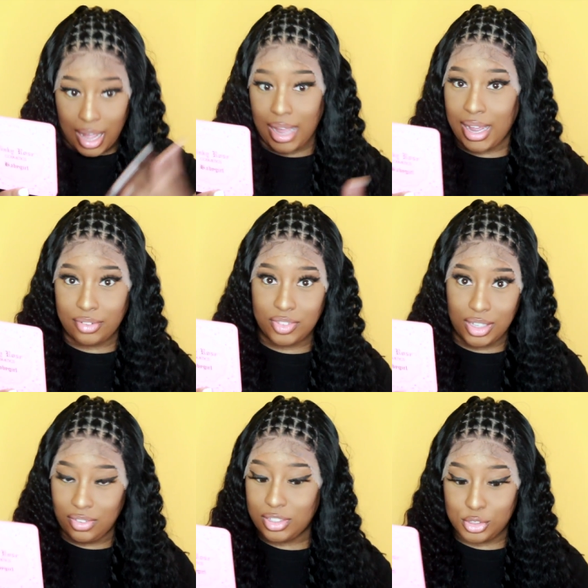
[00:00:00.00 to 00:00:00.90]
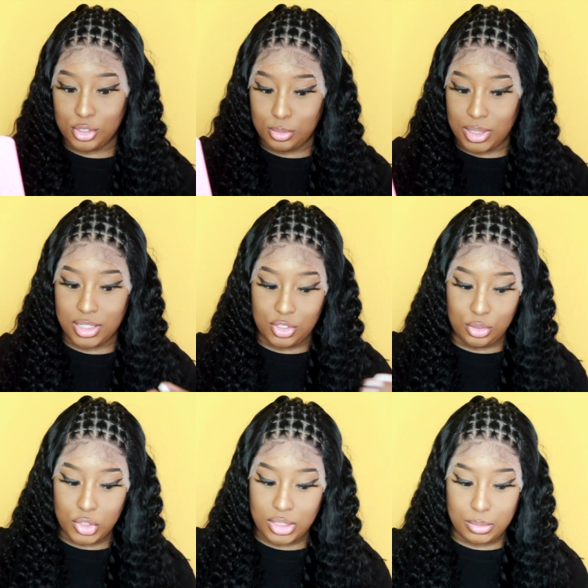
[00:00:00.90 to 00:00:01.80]
I have to give it to you, because
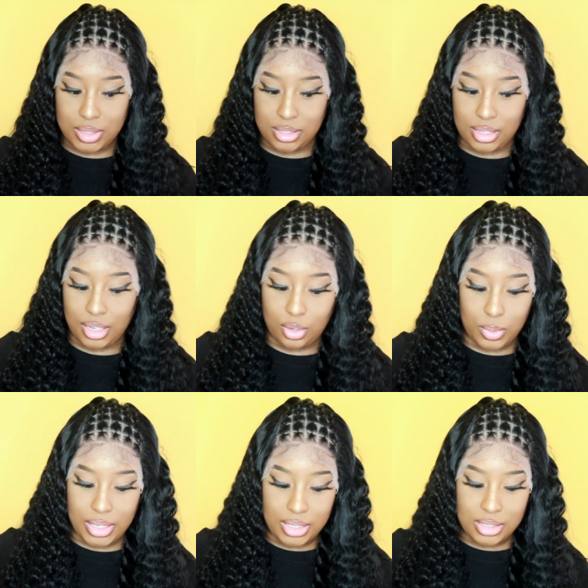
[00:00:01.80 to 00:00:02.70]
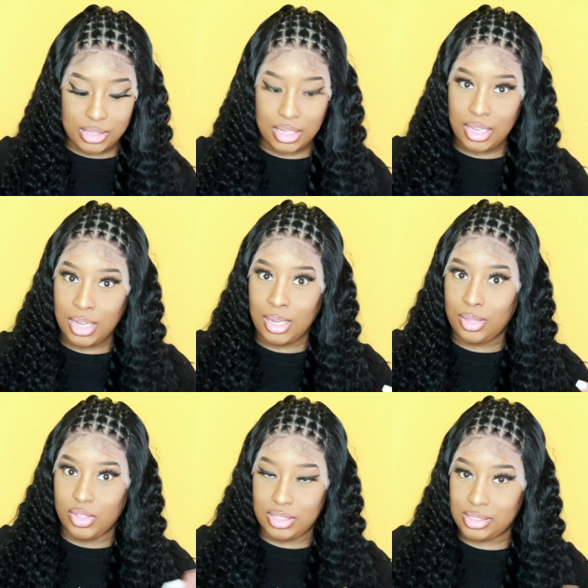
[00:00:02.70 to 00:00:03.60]
usually with synthetic wigs,
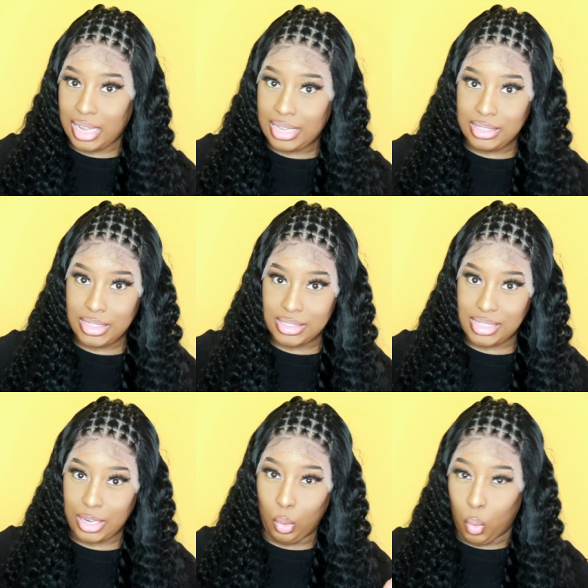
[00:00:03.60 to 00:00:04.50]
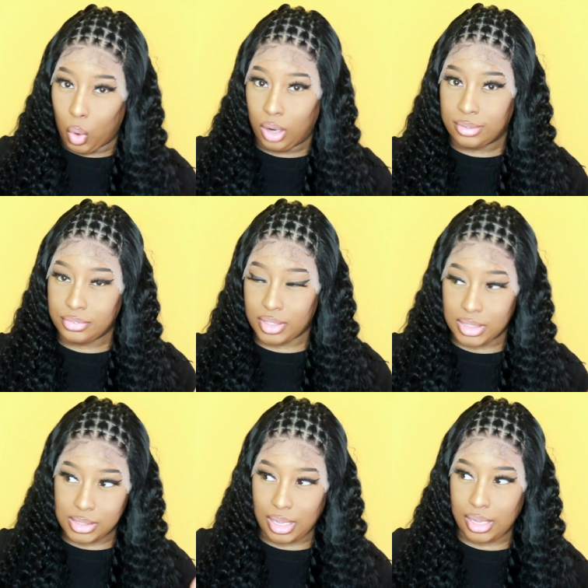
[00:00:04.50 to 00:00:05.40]
the styling is like off and
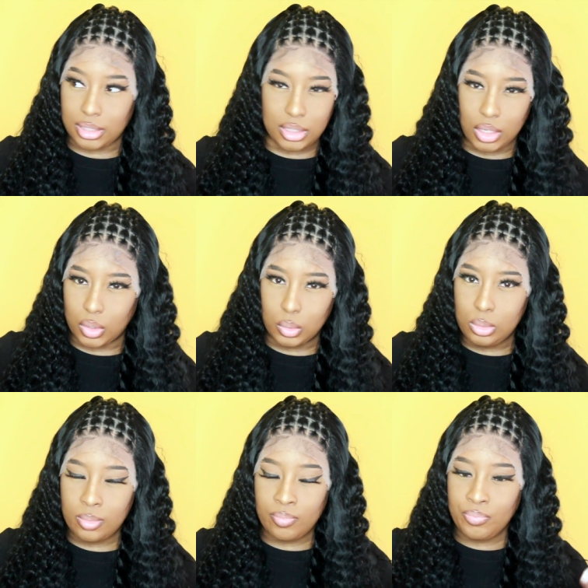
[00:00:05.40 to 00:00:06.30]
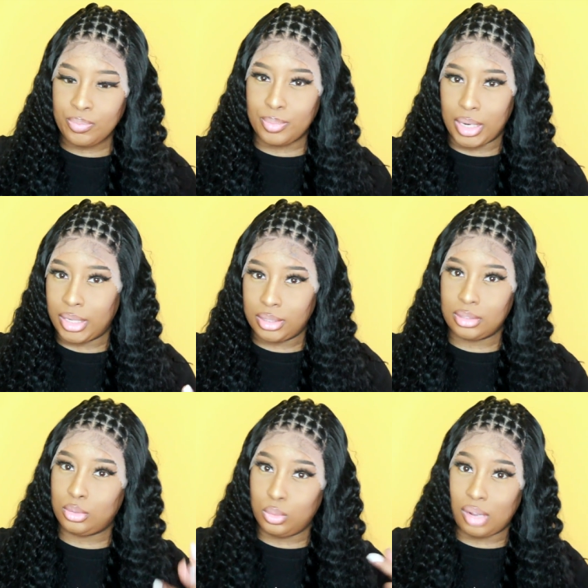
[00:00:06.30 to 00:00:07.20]
it's like, no.
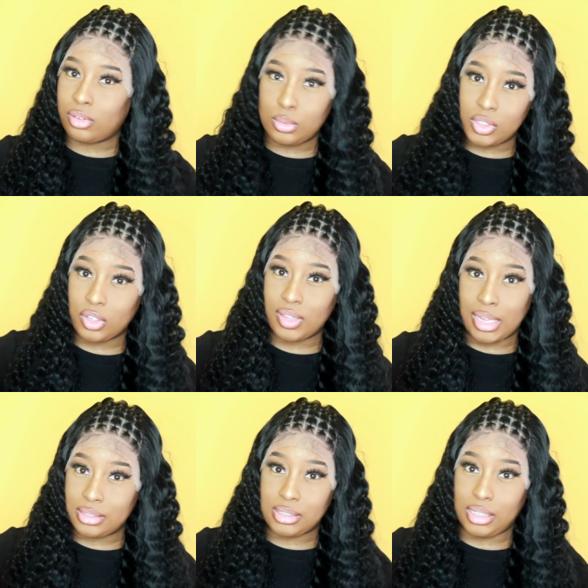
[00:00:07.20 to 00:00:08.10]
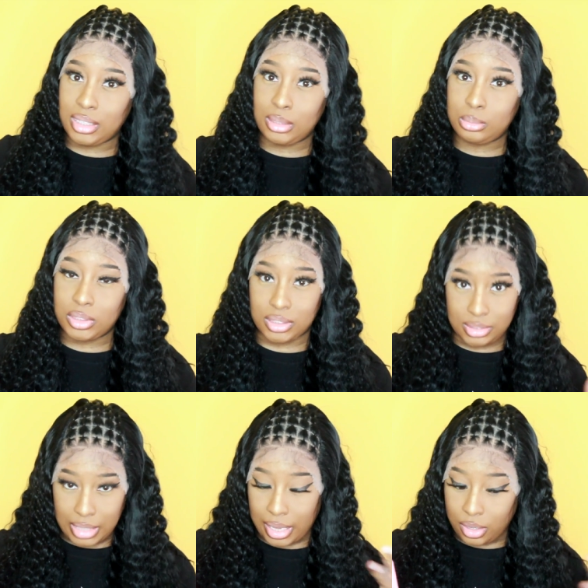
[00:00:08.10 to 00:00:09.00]
But whoever was on that team to
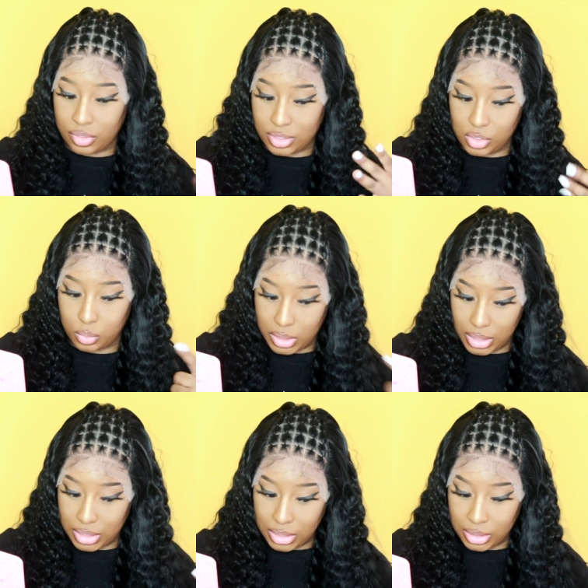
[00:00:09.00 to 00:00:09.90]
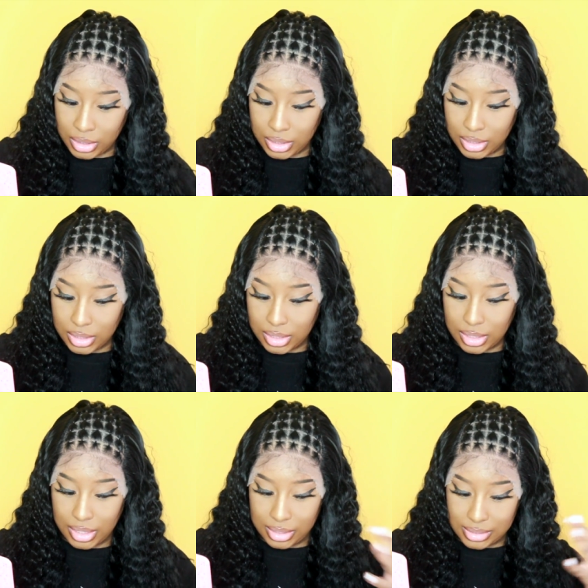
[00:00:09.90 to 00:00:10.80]
style this wig
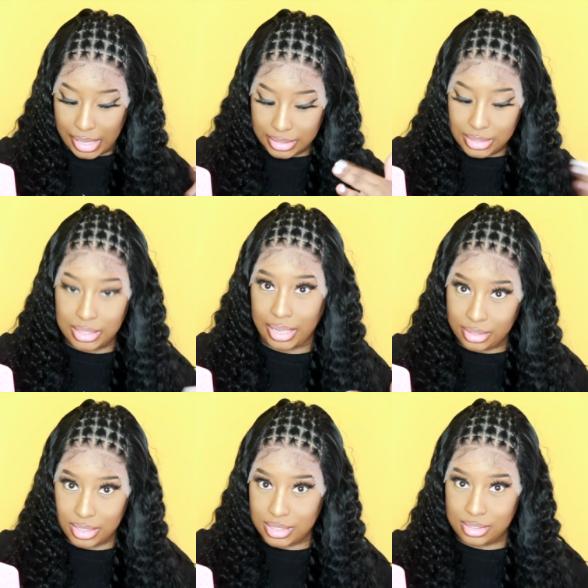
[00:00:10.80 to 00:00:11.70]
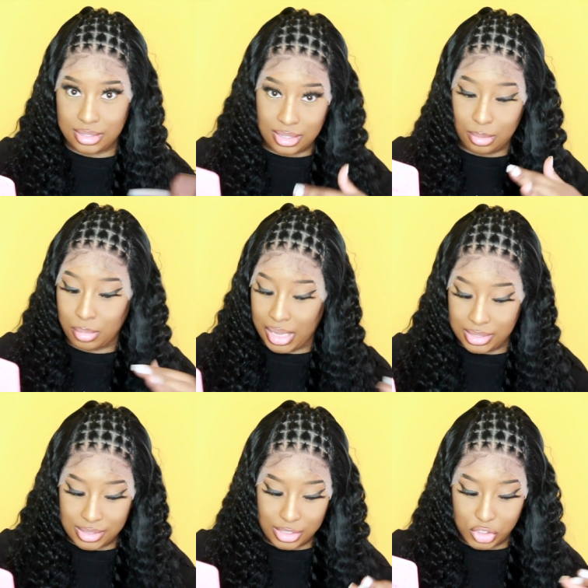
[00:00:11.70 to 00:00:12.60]
exactly like this did an
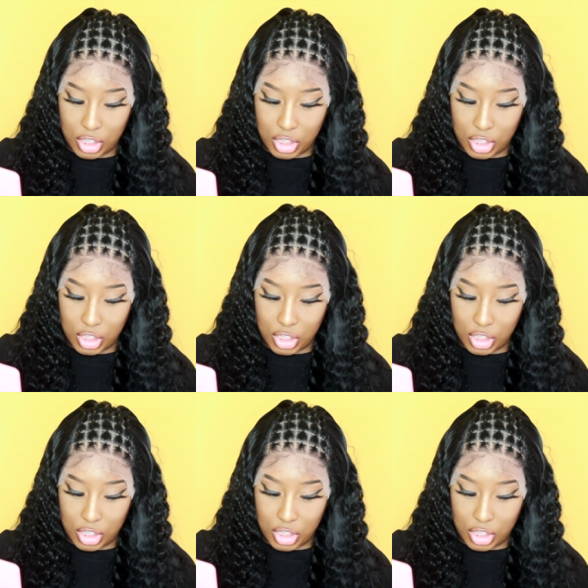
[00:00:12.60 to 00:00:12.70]
amazing